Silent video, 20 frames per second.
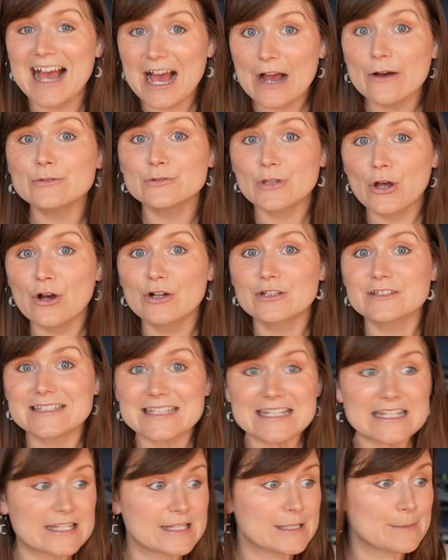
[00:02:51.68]
how long
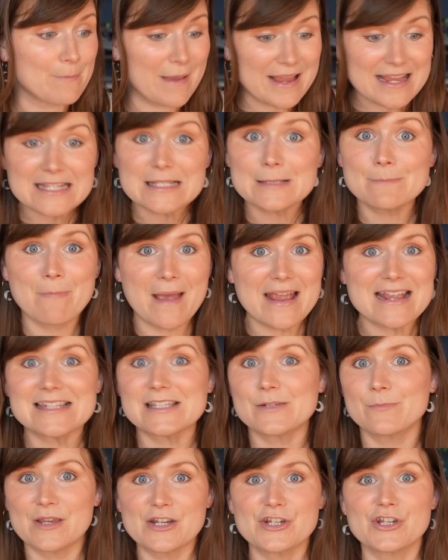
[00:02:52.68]
these
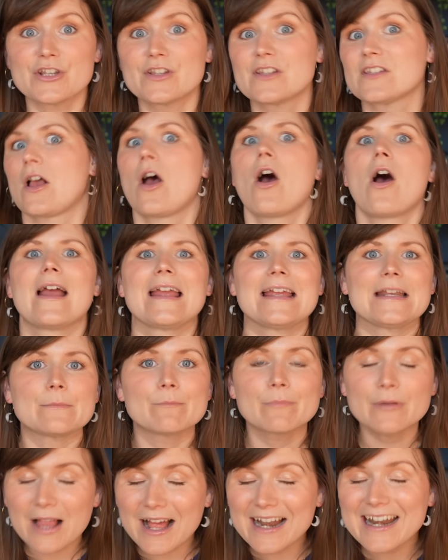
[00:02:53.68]
space-based missions are
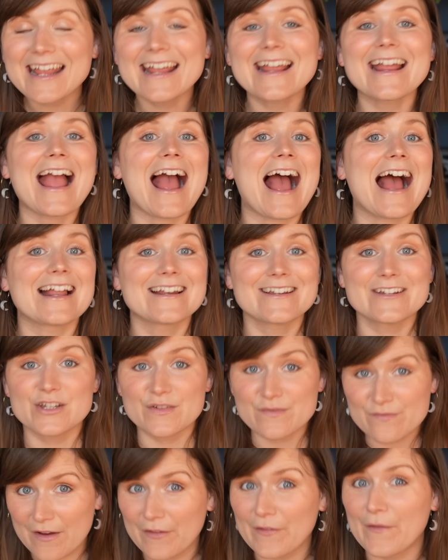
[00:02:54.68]
in planning and
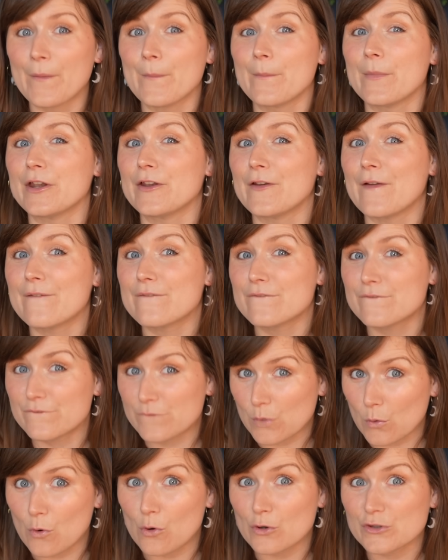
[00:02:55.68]
development
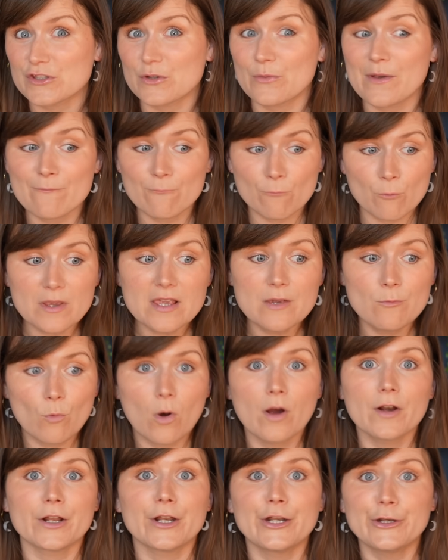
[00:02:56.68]
for. So if we
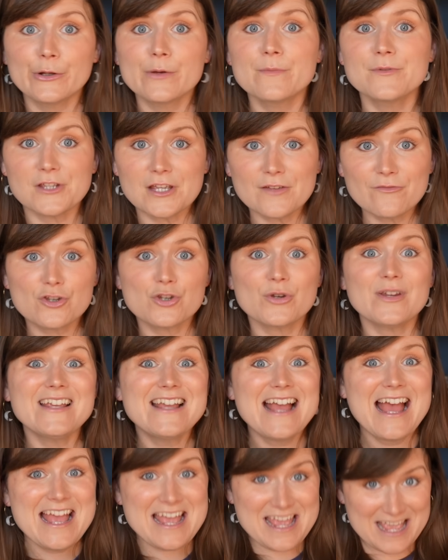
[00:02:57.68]
want a new
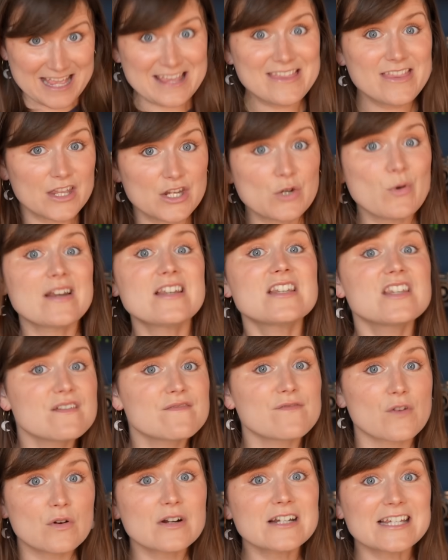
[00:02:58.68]
observatory in the twenty
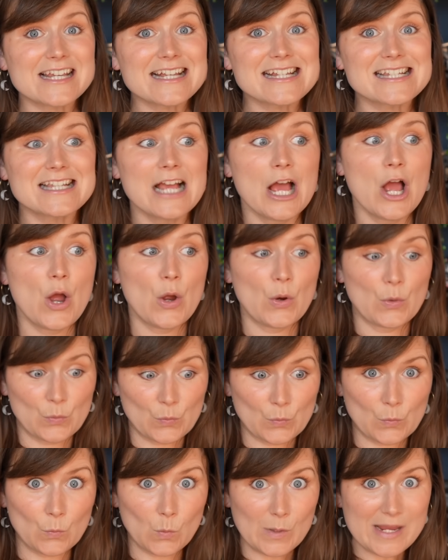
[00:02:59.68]
forties,
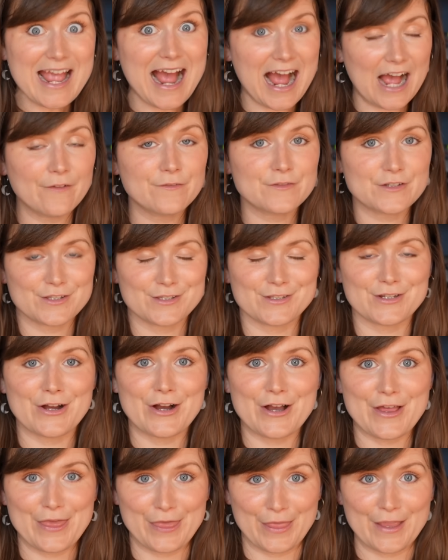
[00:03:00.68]
we have to
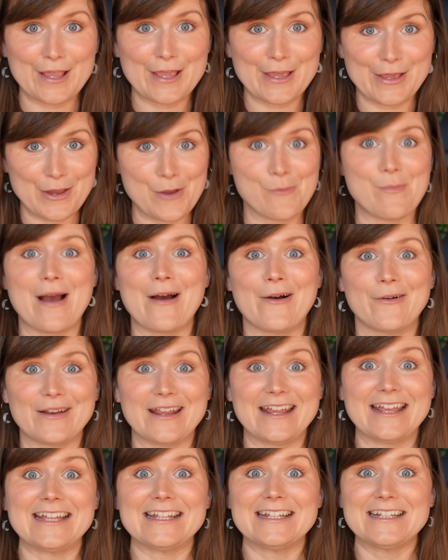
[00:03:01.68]
start thinking about
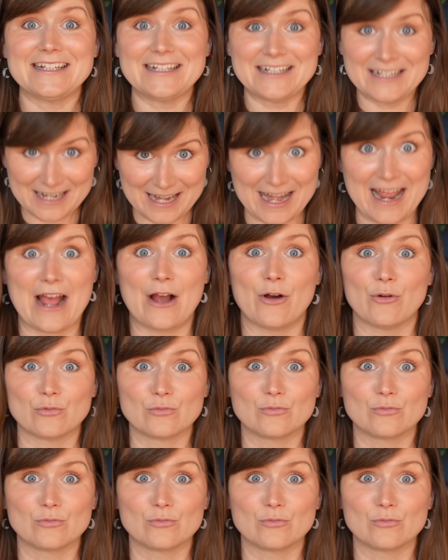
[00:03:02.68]
it now.